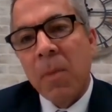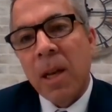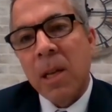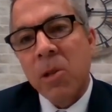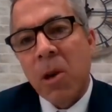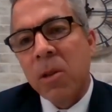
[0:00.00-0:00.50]

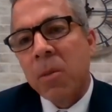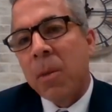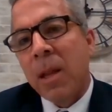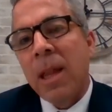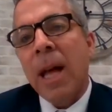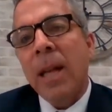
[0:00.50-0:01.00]
because
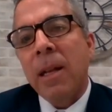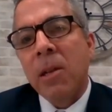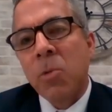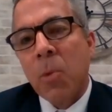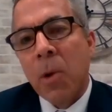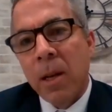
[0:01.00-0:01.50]
ultimately that
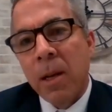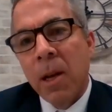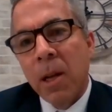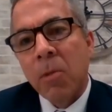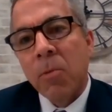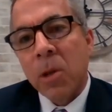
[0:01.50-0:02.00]
is what
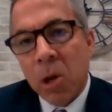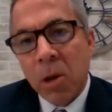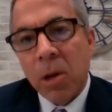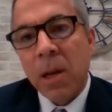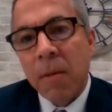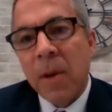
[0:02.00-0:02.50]
the
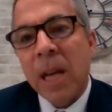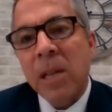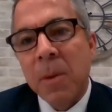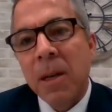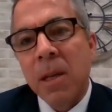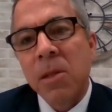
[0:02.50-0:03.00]
return on
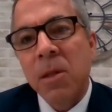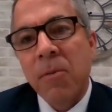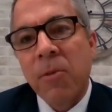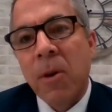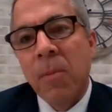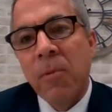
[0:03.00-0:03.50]
investment is
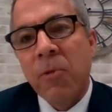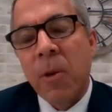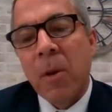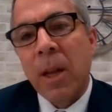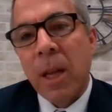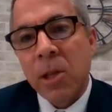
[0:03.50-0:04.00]
from
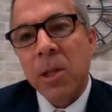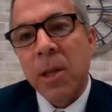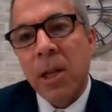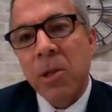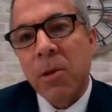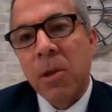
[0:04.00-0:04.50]
our
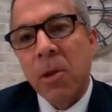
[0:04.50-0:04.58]
legislature,